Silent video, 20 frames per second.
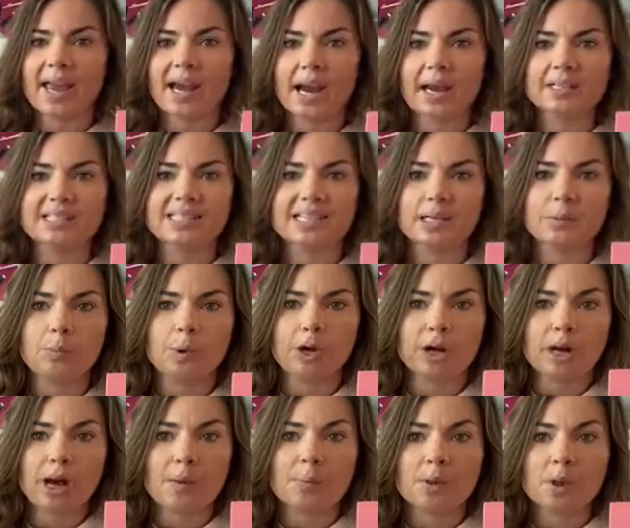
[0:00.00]
And I did put
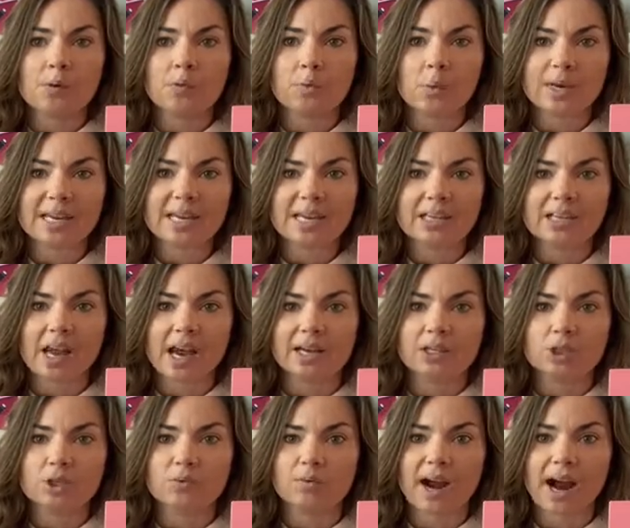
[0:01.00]
a couple of weeding
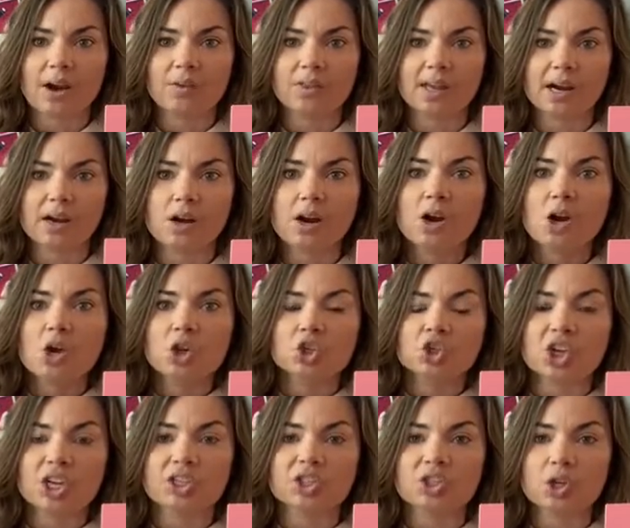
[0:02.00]
lines around there
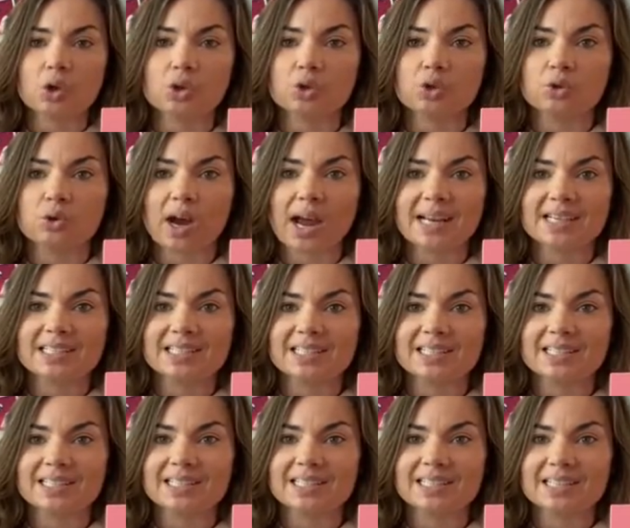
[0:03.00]
just so you guys
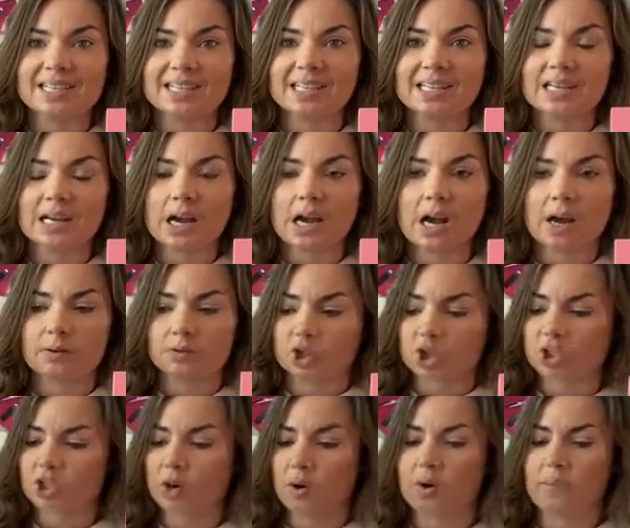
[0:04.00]
can see, uh,
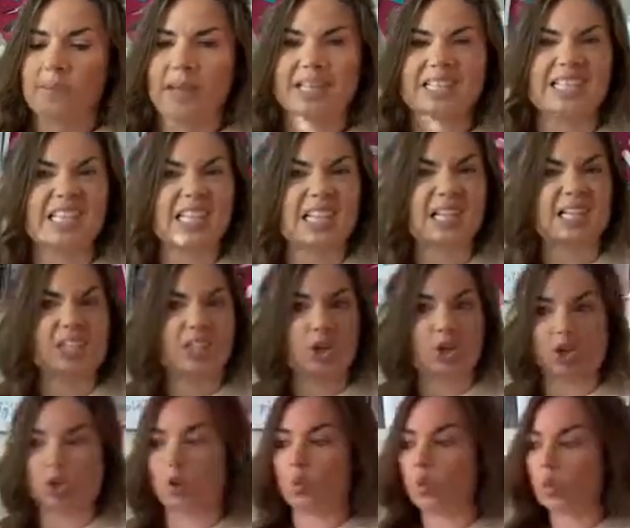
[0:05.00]
just so it makes it
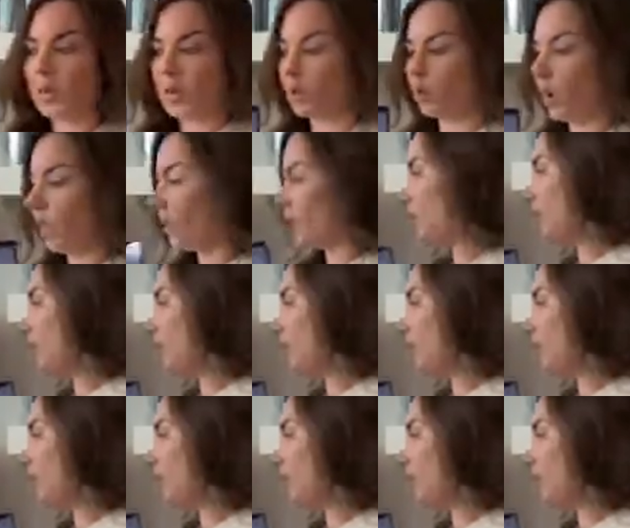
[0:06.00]
easier to weed when